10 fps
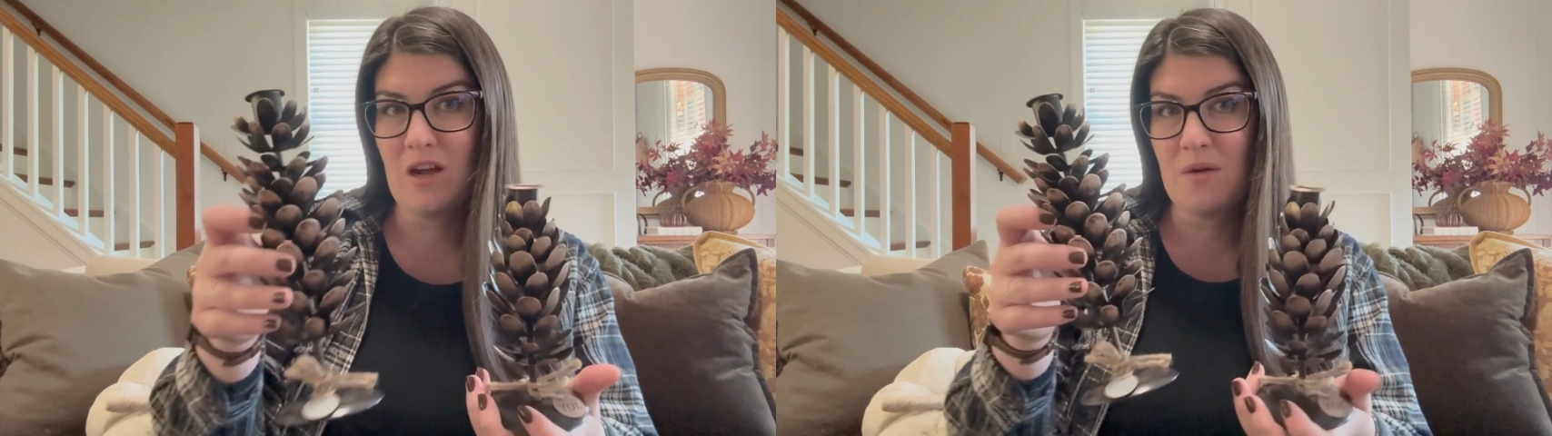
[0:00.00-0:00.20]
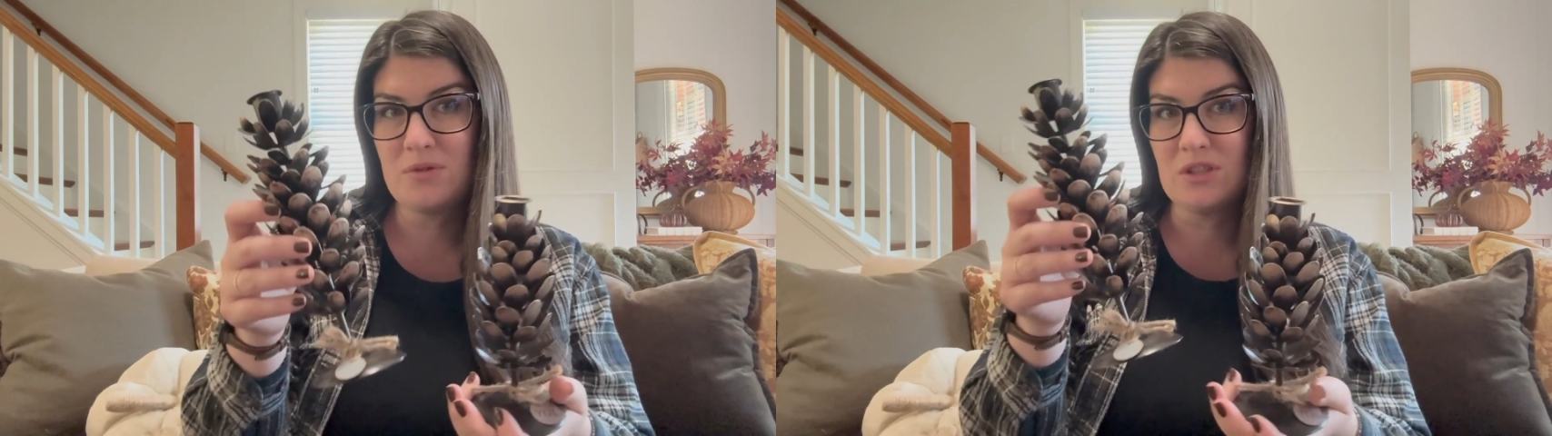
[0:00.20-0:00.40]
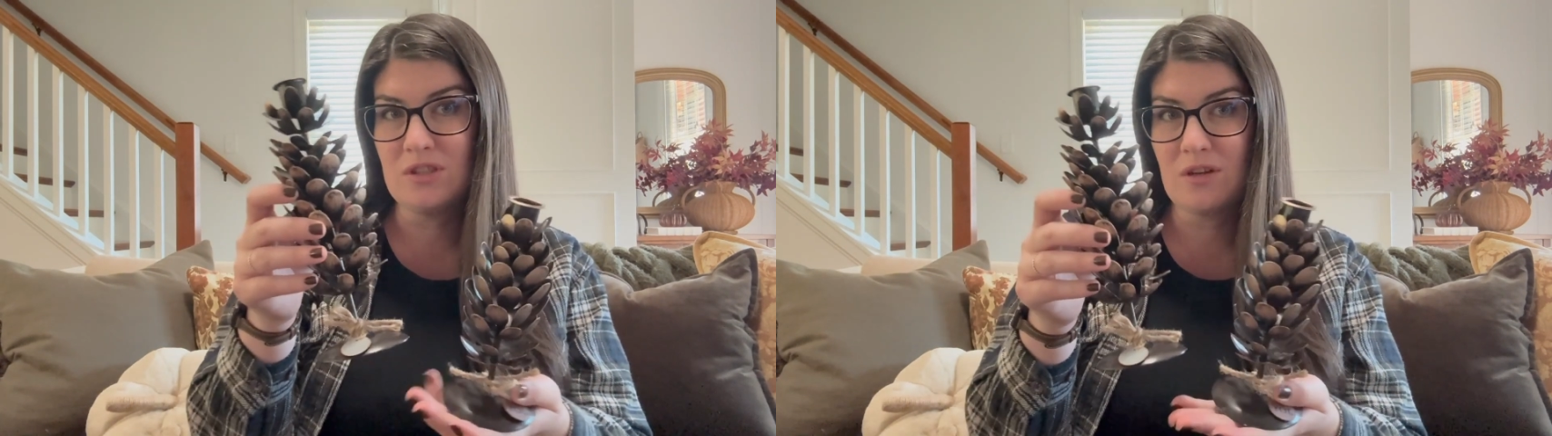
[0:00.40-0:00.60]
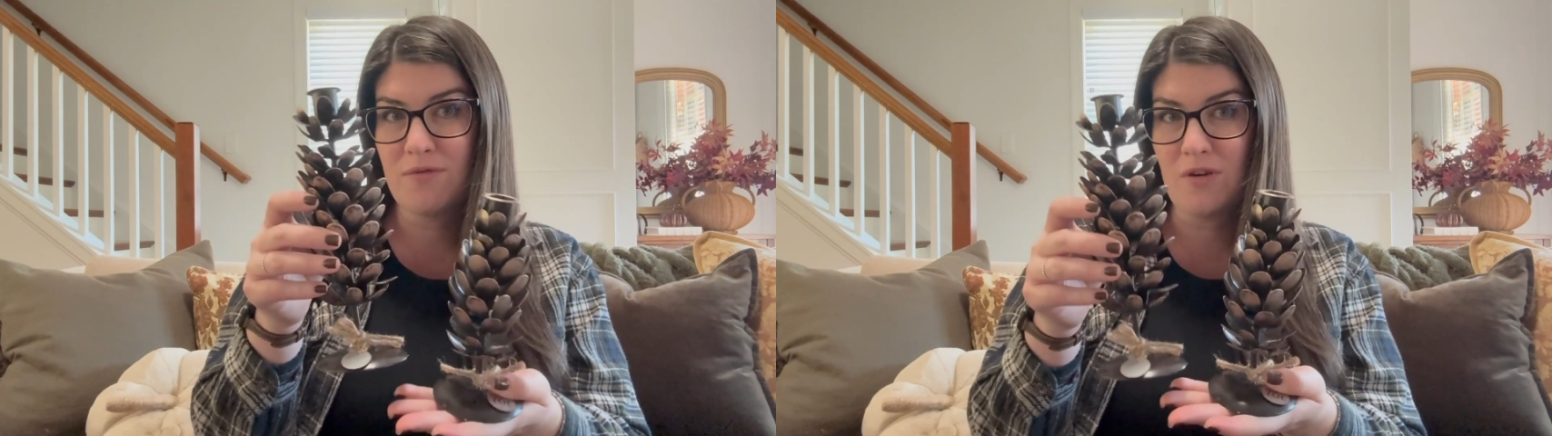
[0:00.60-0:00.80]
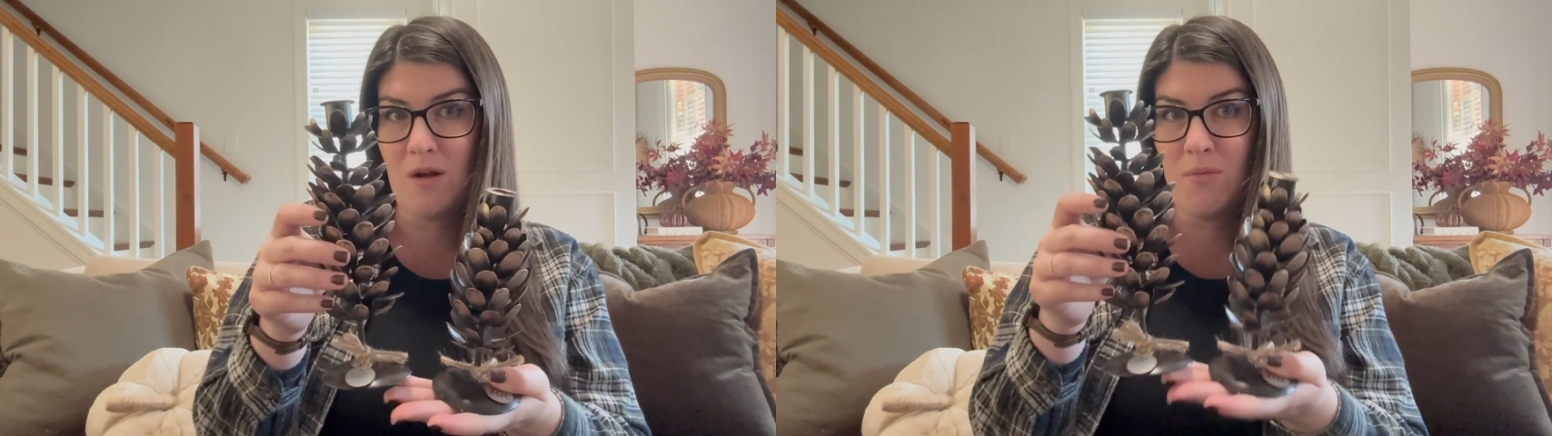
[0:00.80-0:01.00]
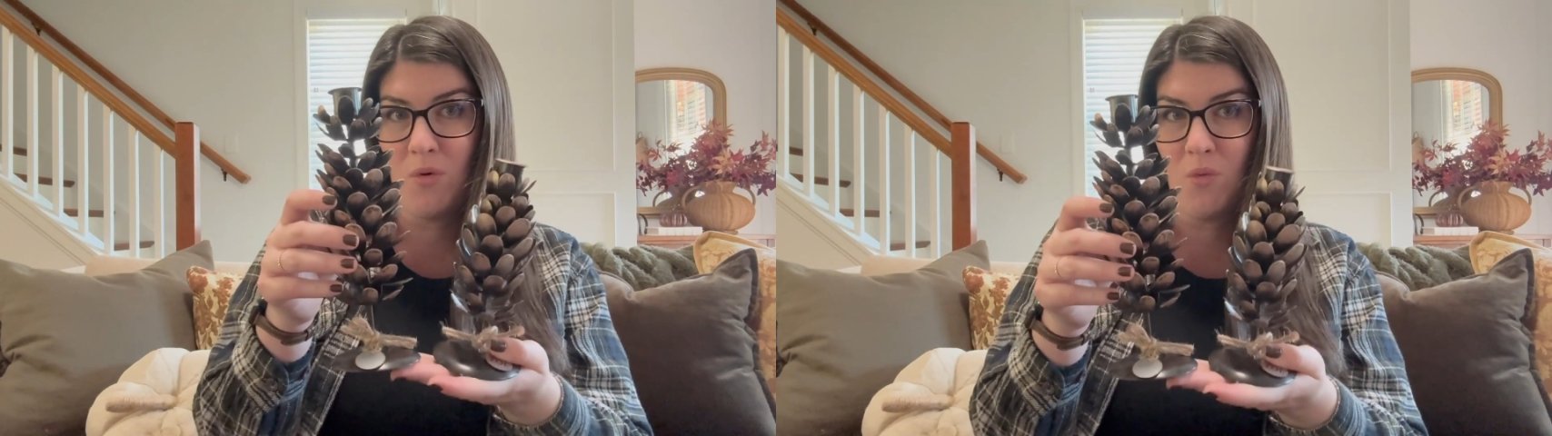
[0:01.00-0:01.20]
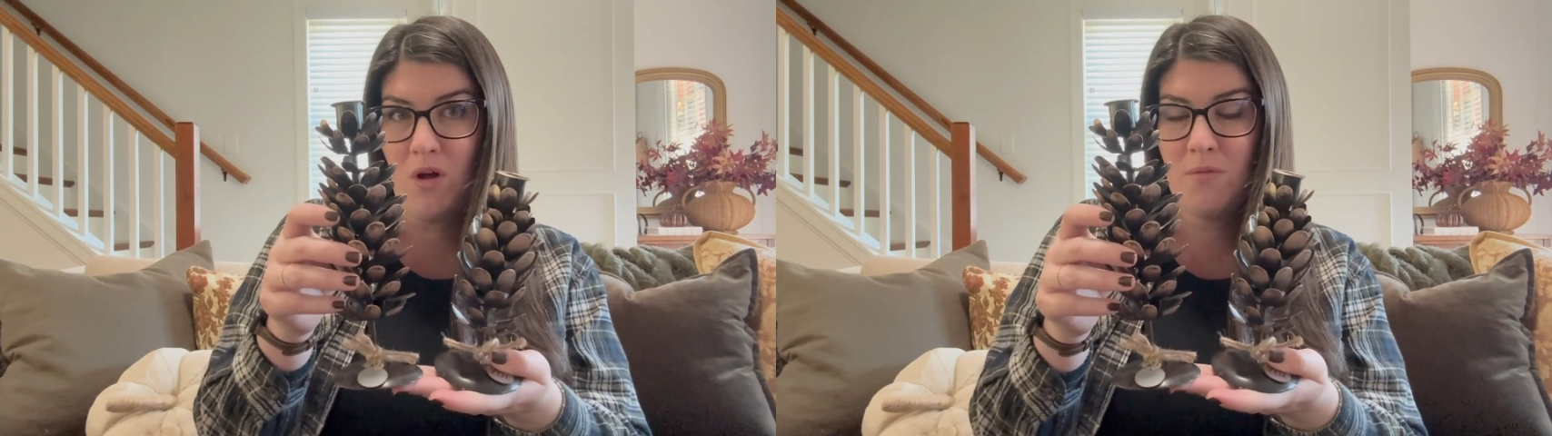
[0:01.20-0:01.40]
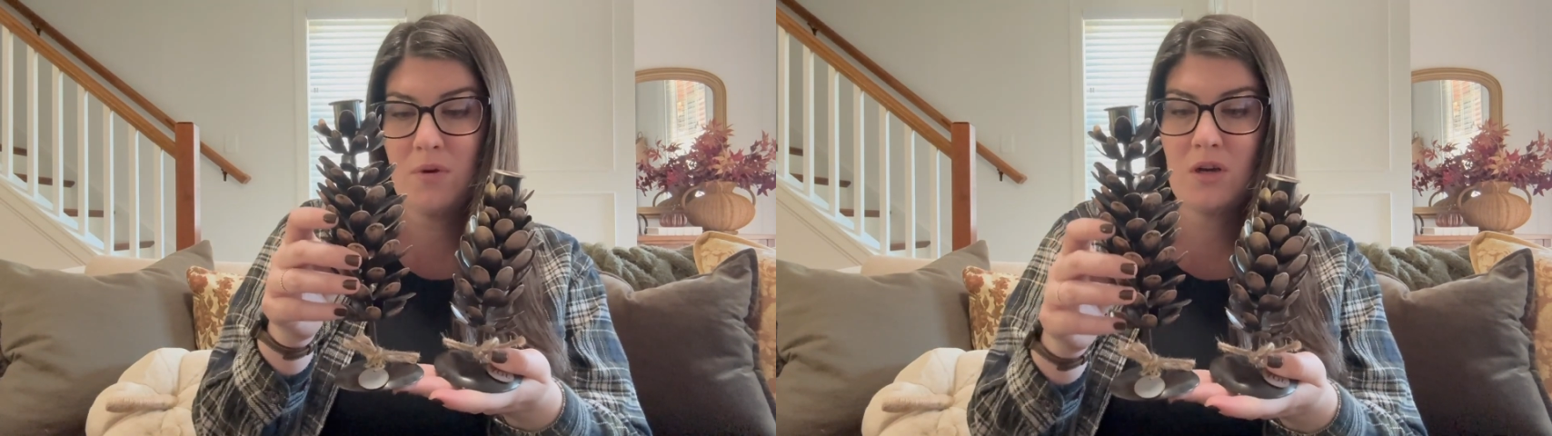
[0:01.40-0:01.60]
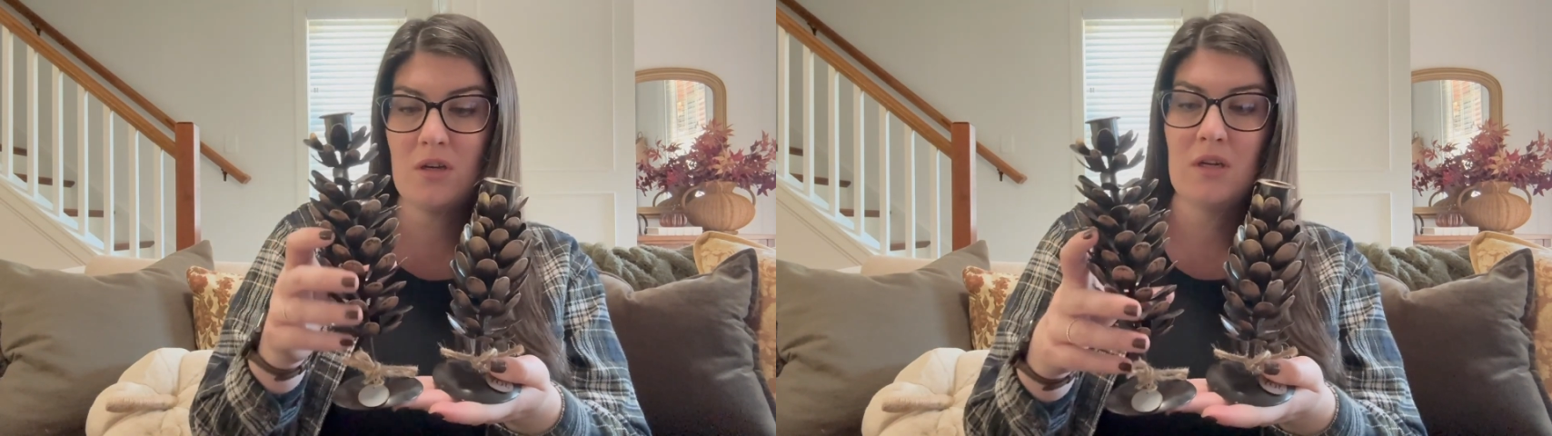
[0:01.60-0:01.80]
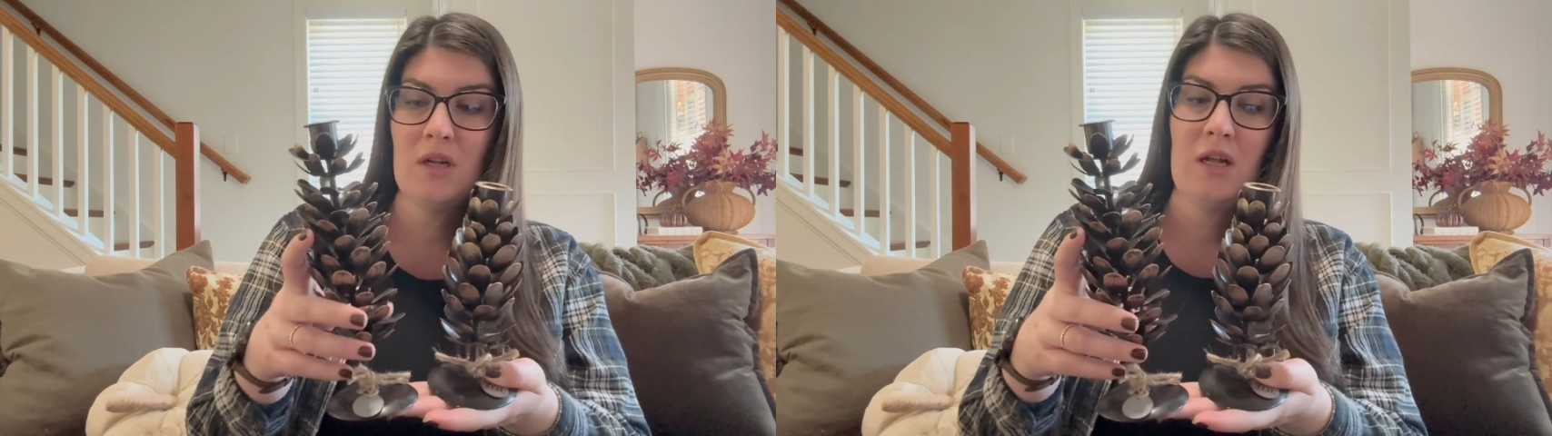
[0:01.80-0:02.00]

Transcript: options from Walmart.